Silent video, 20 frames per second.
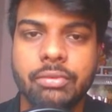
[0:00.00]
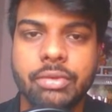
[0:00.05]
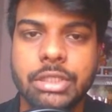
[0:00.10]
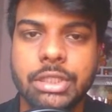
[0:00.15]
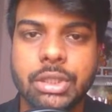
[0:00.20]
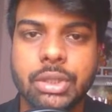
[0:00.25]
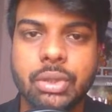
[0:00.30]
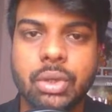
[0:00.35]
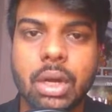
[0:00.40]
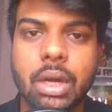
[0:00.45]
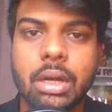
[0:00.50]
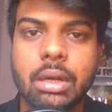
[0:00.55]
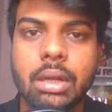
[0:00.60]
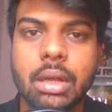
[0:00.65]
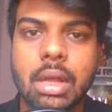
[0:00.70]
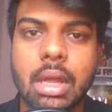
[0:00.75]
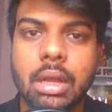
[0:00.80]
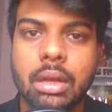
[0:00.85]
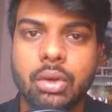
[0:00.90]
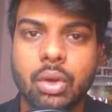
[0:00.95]
we should
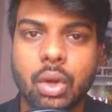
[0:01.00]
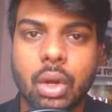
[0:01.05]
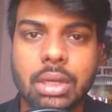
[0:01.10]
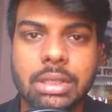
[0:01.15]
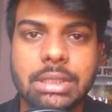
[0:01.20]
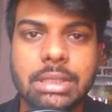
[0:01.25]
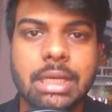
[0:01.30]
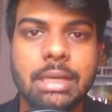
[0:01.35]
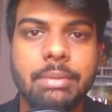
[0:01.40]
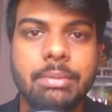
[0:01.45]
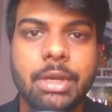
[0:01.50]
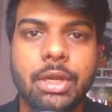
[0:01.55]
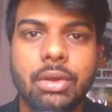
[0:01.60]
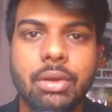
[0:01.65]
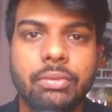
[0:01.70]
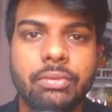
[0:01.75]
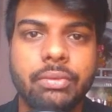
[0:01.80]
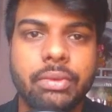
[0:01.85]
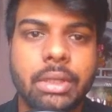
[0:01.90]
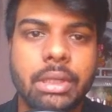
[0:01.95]
not cross the limit
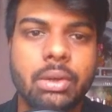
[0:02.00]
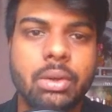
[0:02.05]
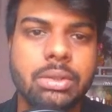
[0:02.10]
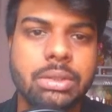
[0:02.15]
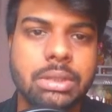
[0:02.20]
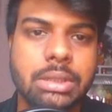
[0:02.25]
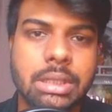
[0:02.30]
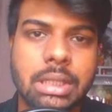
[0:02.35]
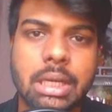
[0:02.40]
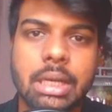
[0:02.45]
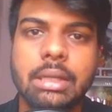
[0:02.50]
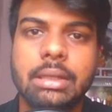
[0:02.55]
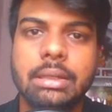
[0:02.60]
of those